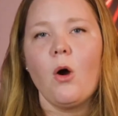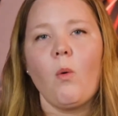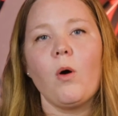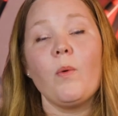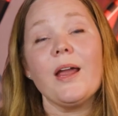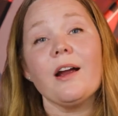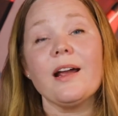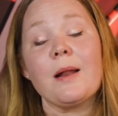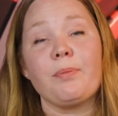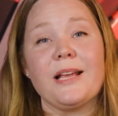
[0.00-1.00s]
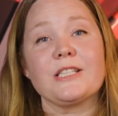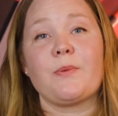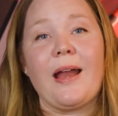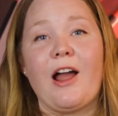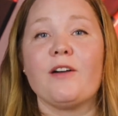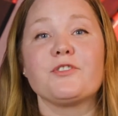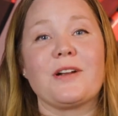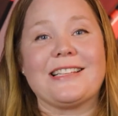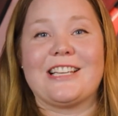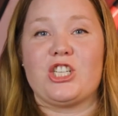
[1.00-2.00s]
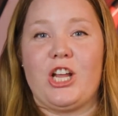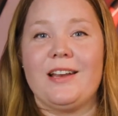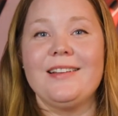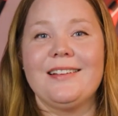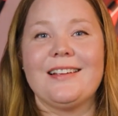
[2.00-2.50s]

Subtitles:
Well, we are in a place right now of transition